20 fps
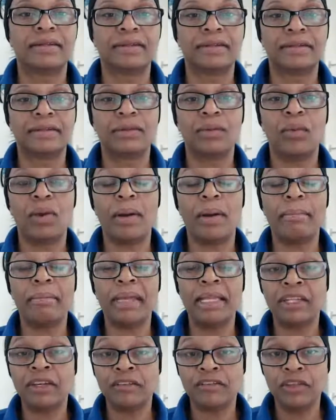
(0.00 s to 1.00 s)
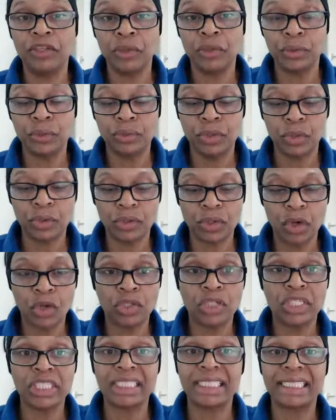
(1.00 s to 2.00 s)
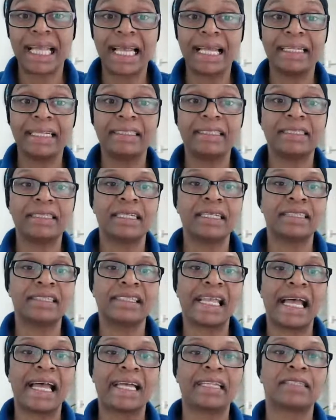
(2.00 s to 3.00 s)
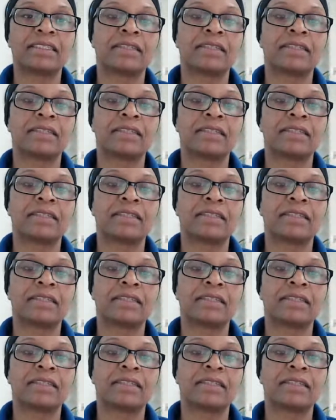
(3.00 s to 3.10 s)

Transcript: What many of you don't understand is that